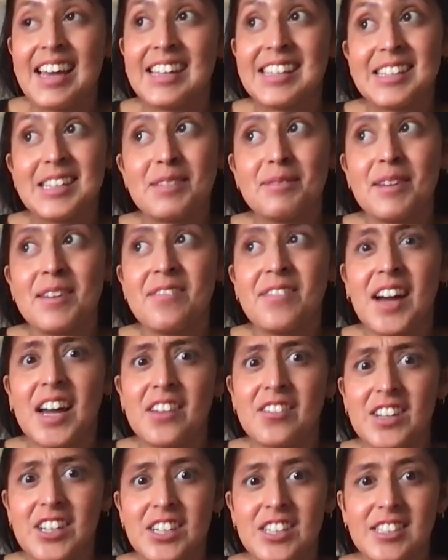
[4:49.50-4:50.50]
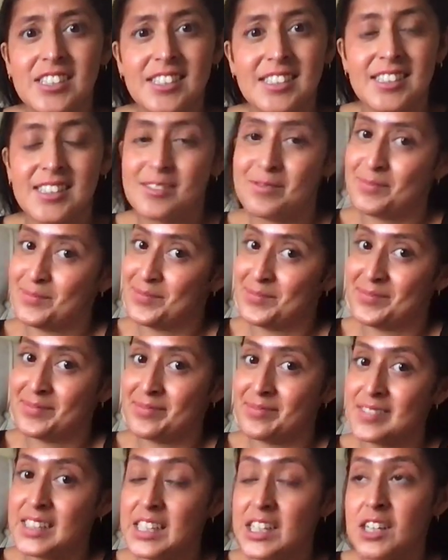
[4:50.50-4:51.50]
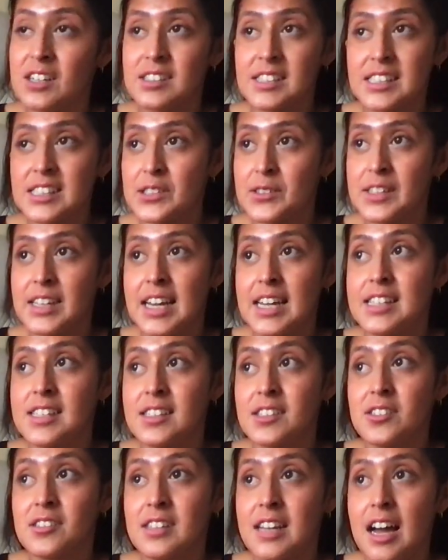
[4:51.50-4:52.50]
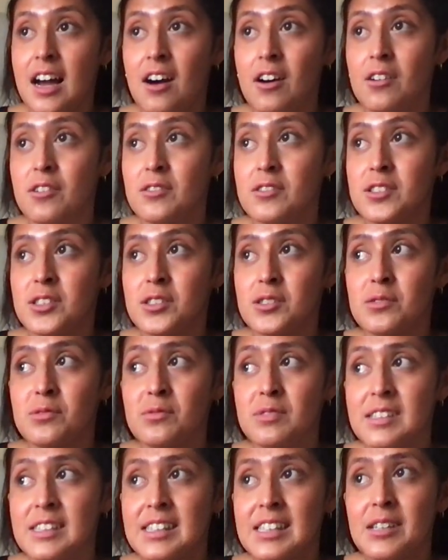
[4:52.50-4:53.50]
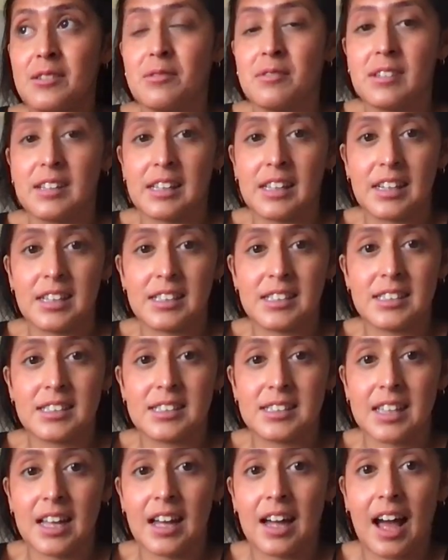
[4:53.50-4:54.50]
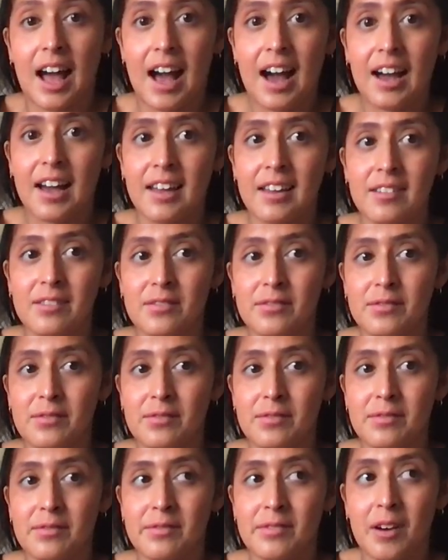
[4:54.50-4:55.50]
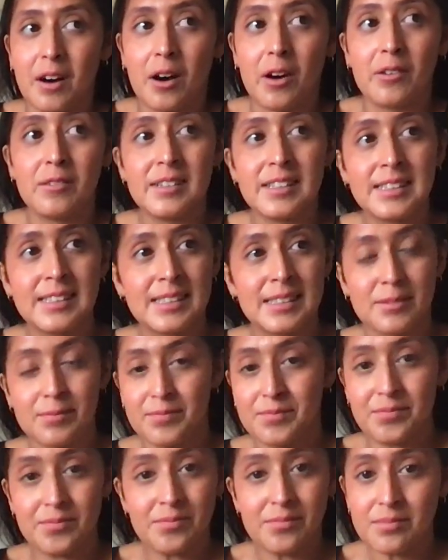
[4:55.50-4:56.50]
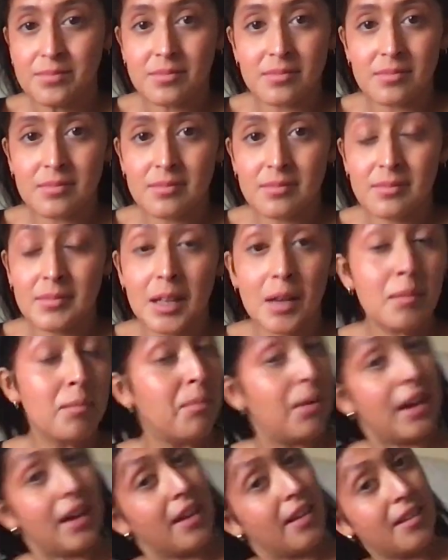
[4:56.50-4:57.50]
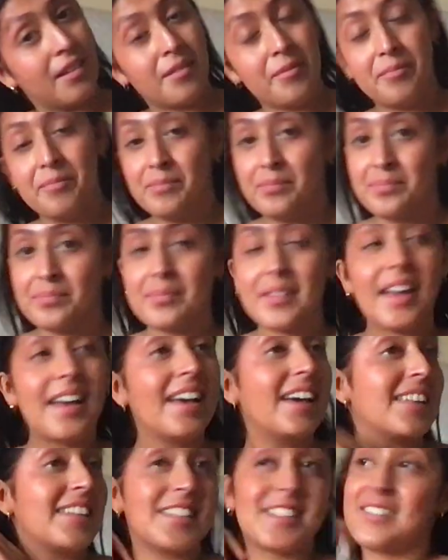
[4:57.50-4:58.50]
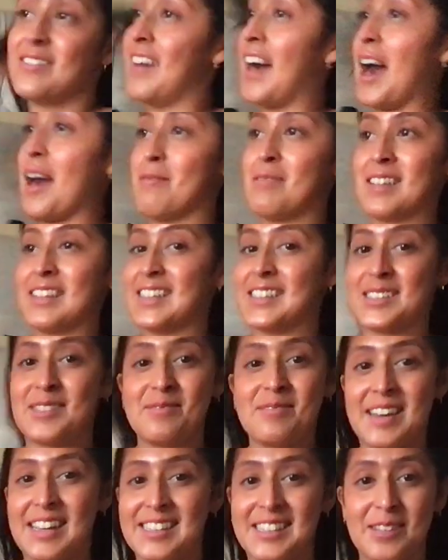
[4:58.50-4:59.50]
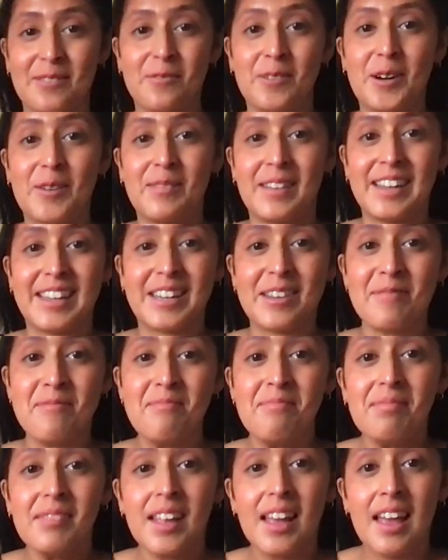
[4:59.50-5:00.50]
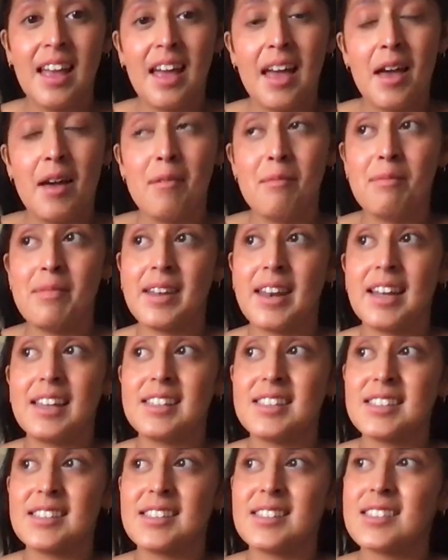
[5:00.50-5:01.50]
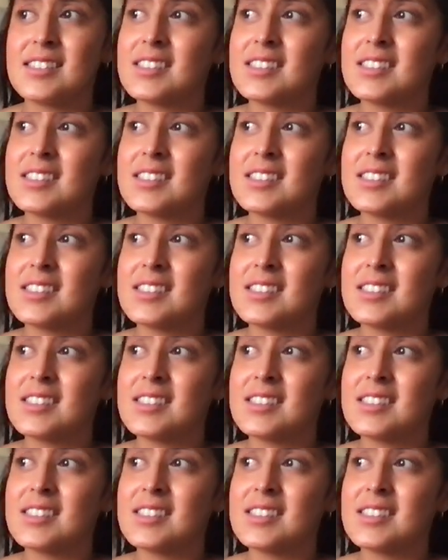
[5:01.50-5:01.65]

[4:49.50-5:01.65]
it took me five years, you know, since 2018 till now, to really realize that I always been this fabulous, amazing woman. But I just,